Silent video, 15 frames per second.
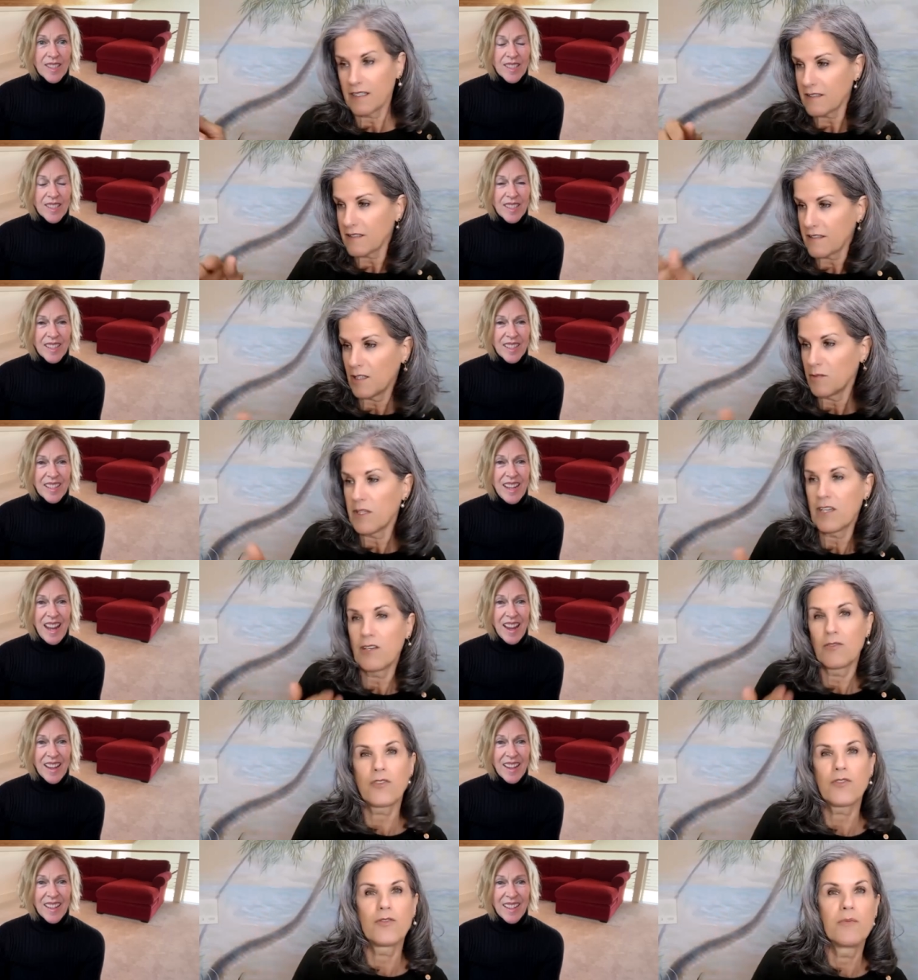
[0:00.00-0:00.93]
Speaker 1: Like, let me
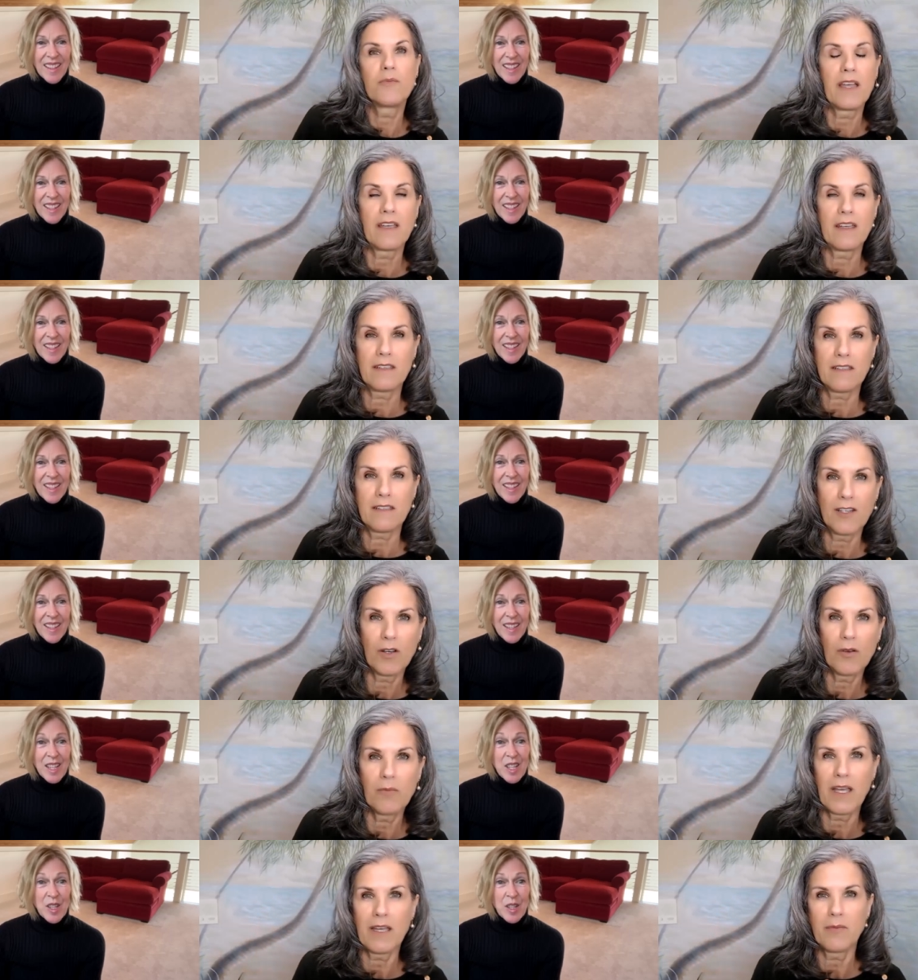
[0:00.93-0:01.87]
yeah. go through my, you
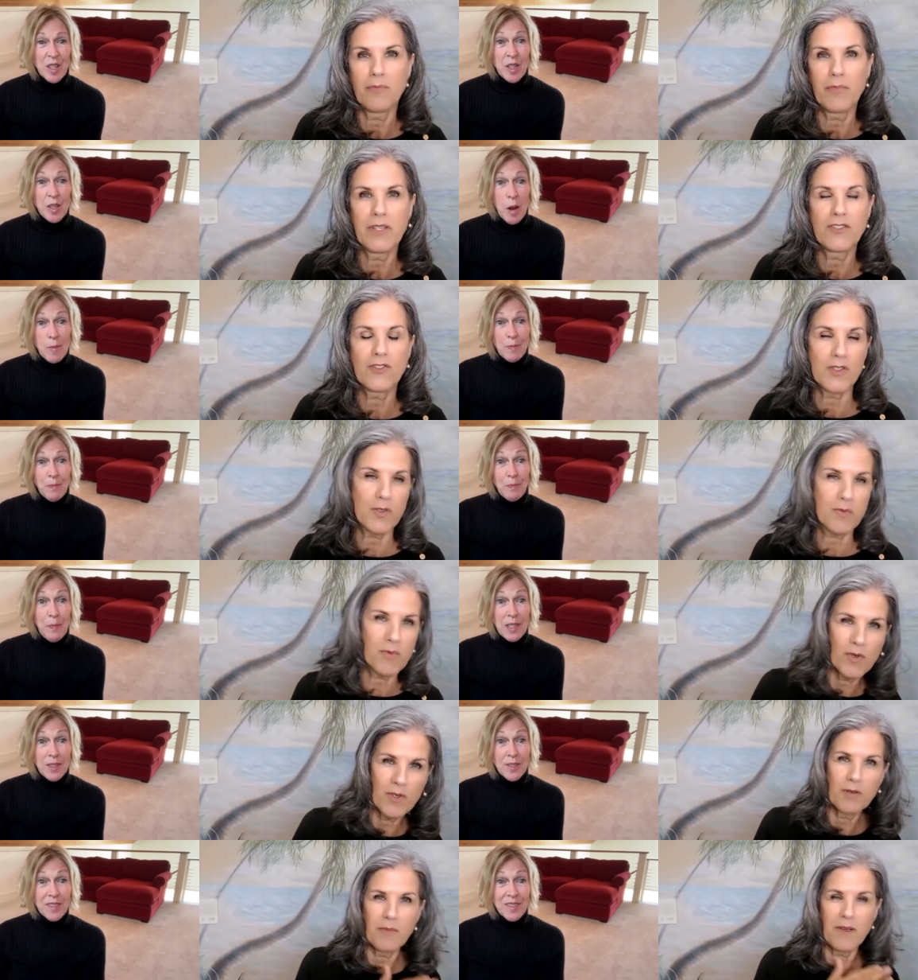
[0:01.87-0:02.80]
know, my yep. Pinterest
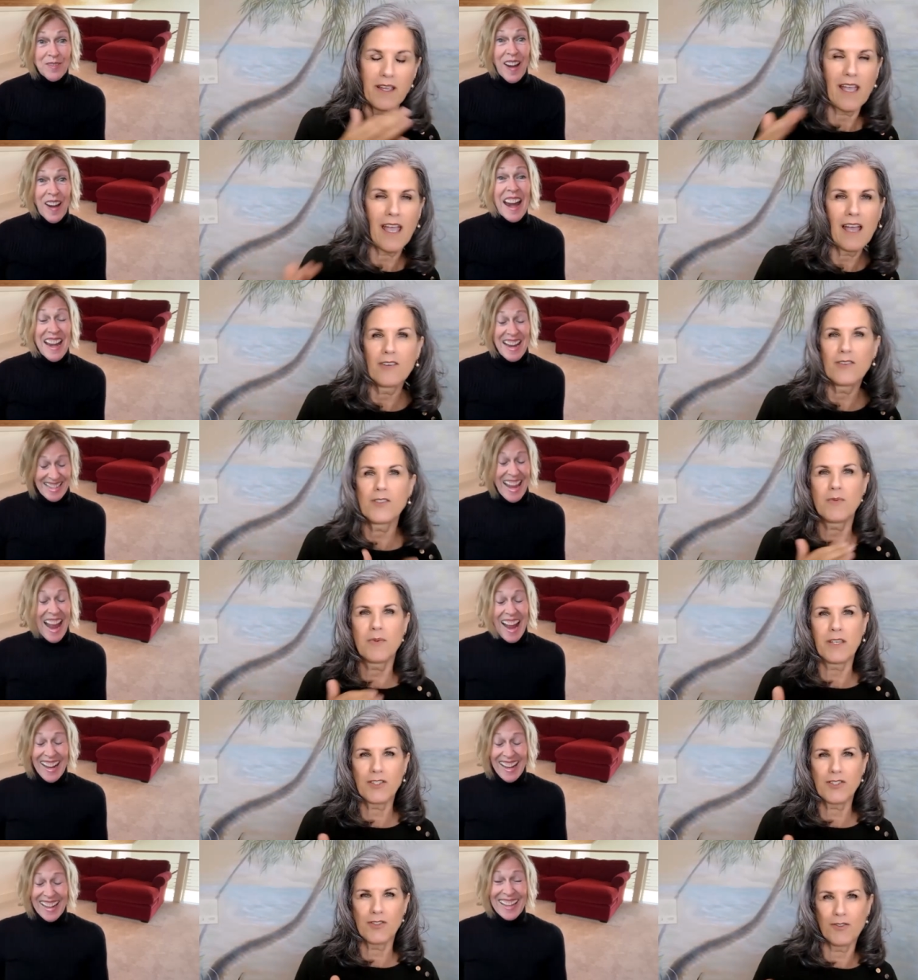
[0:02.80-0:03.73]
board or my right.
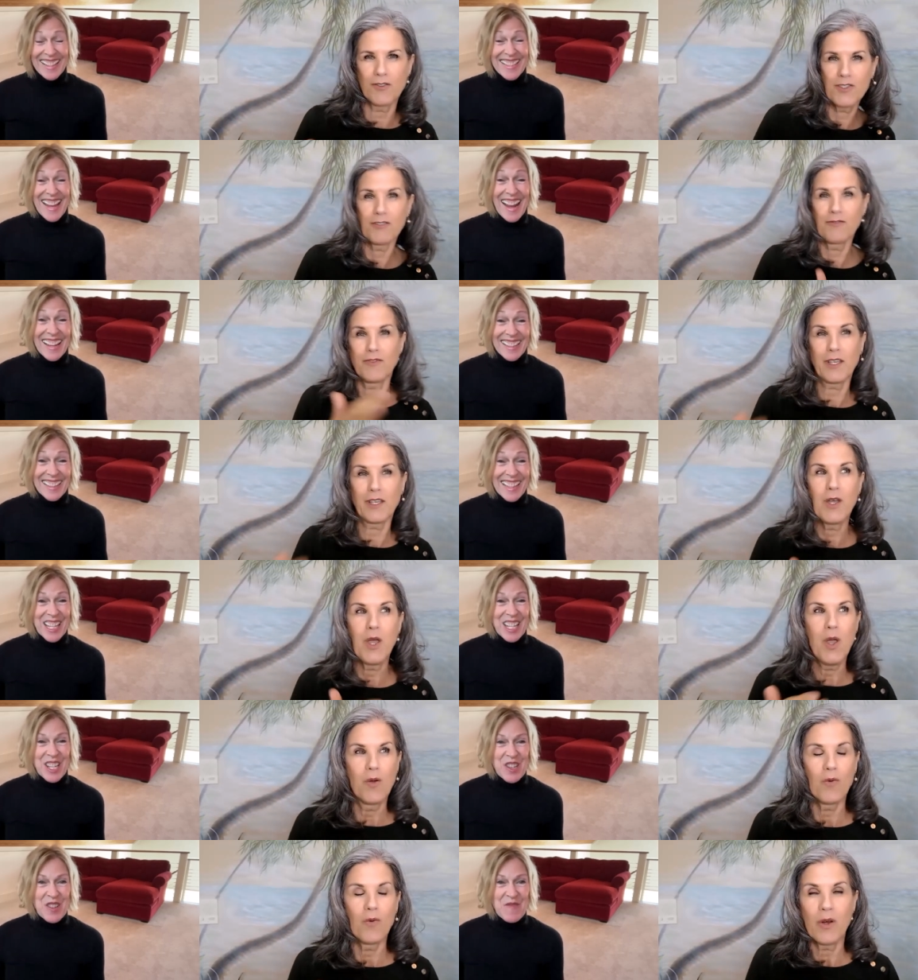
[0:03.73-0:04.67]
picture, exactly.
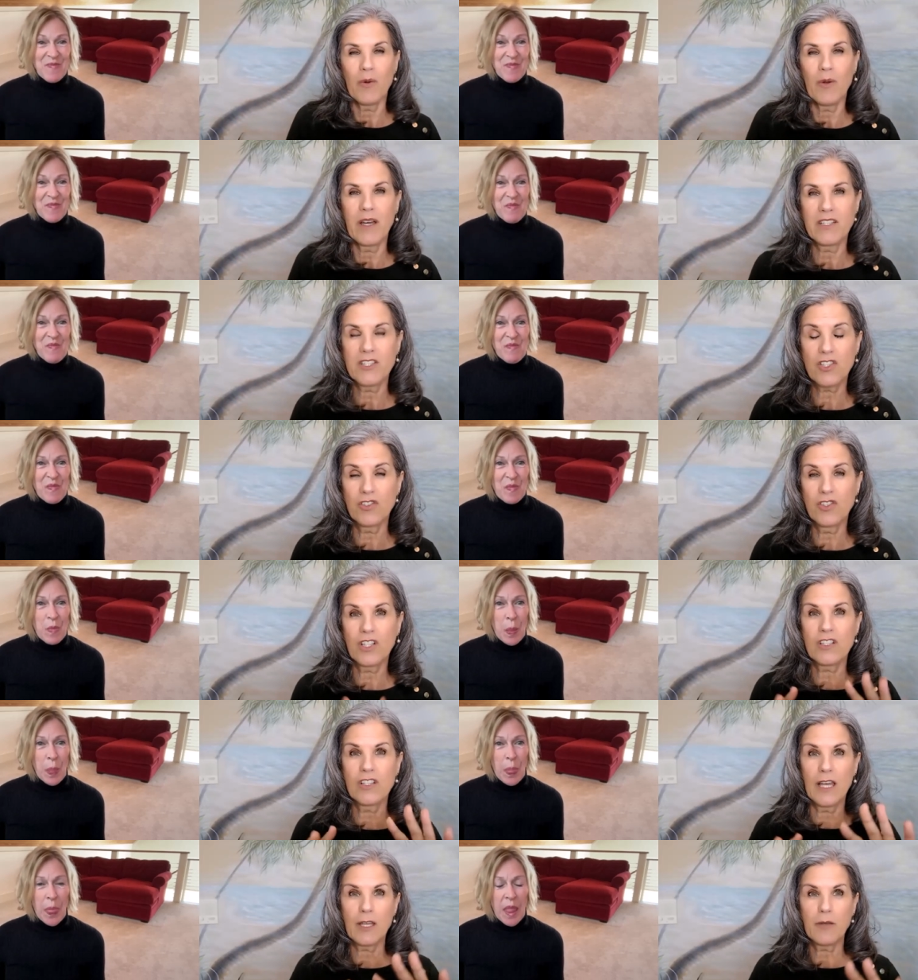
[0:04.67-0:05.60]
like what I want it to
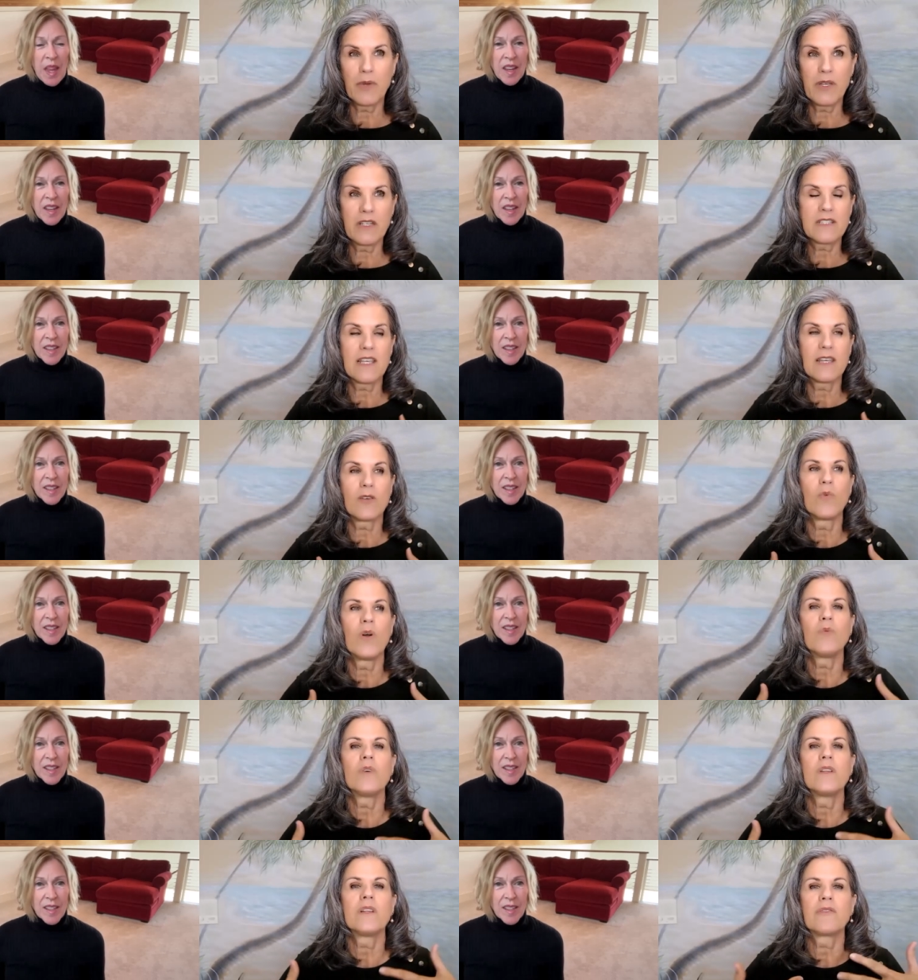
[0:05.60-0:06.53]
look like. But it's like,
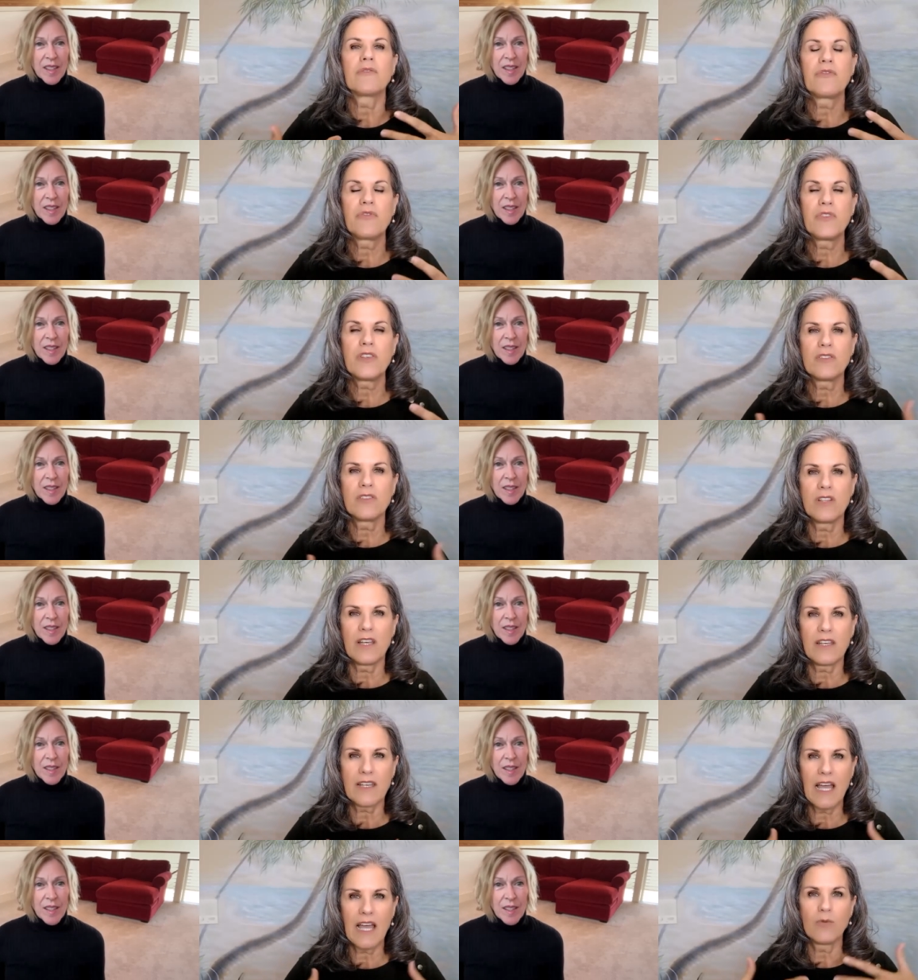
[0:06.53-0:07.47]
what will it feel
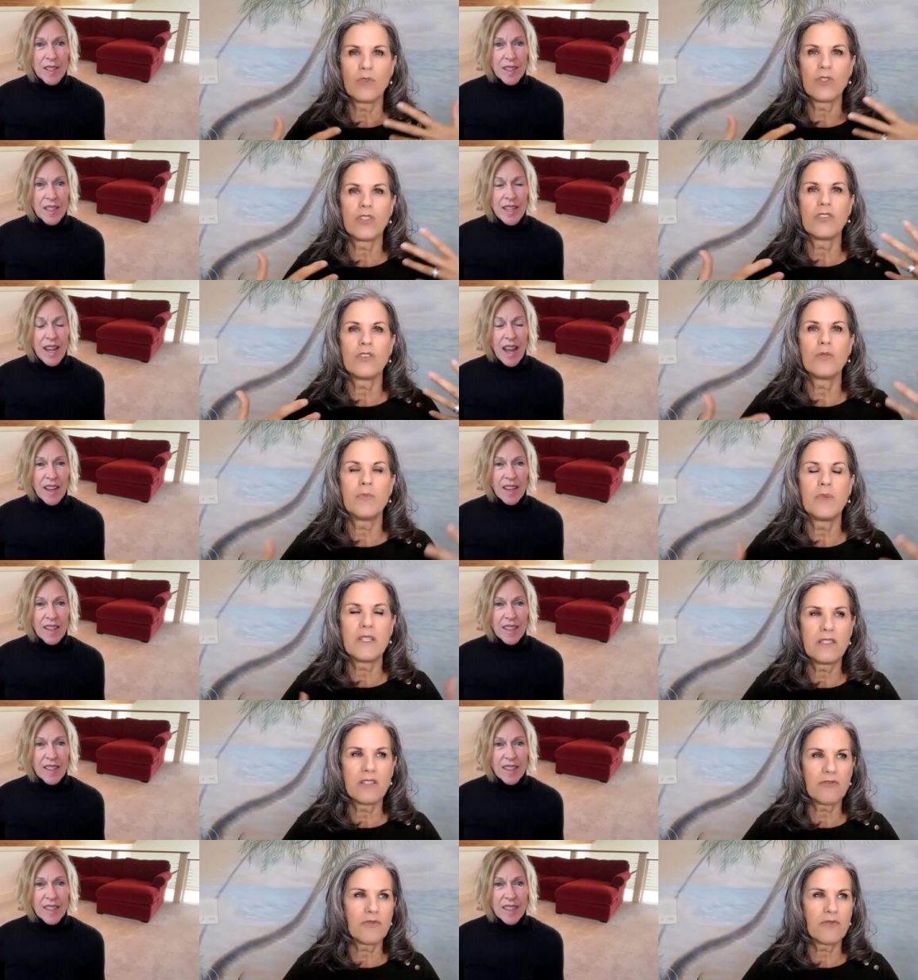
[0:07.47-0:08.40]
like? How will yeah. you
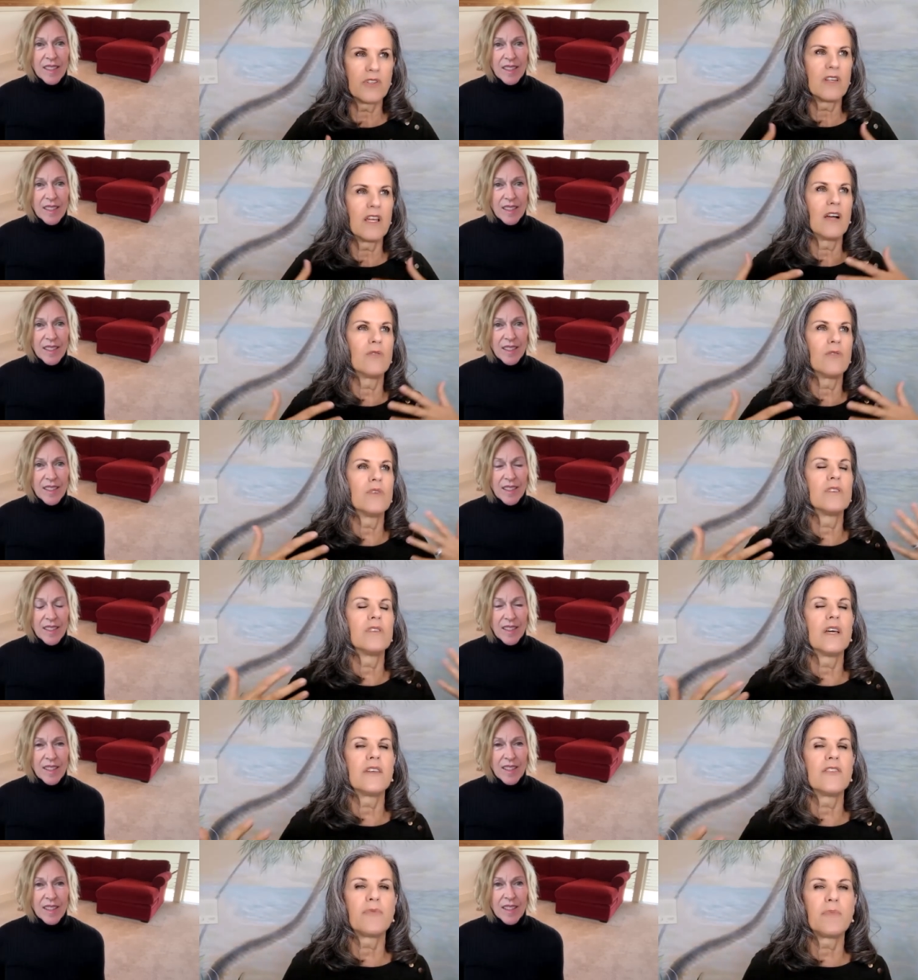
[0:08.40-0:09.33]
be different? How will
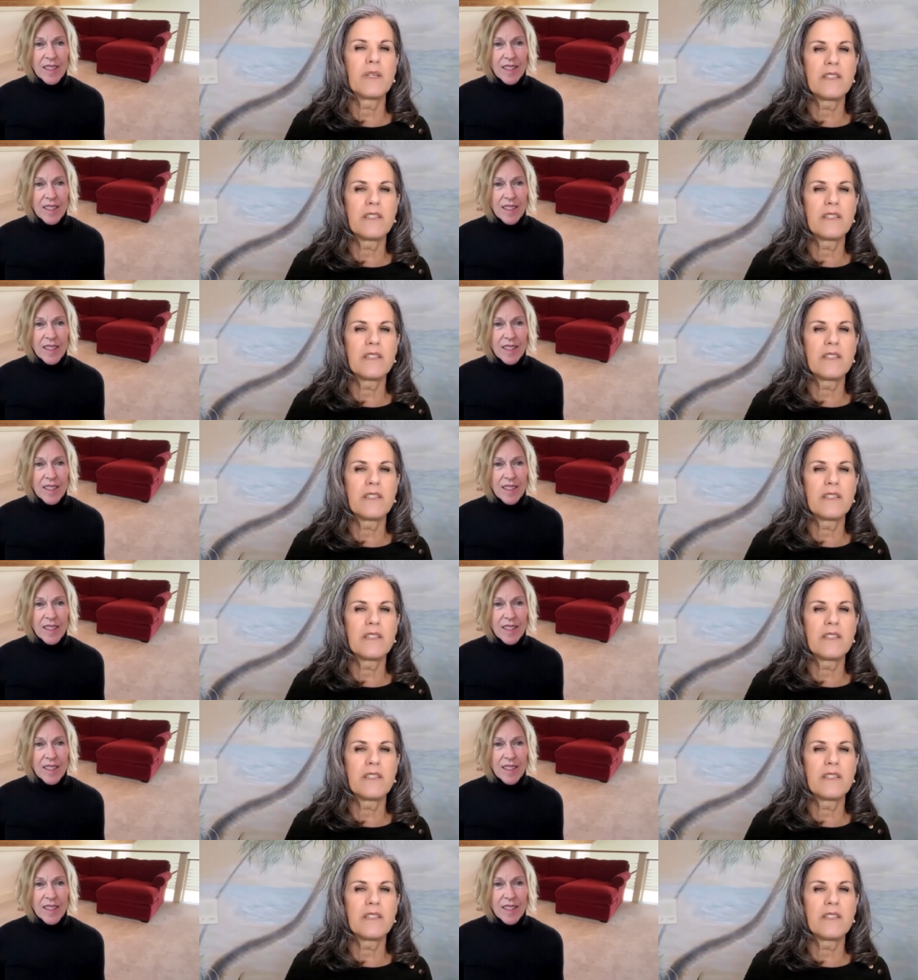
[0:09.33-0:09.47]
life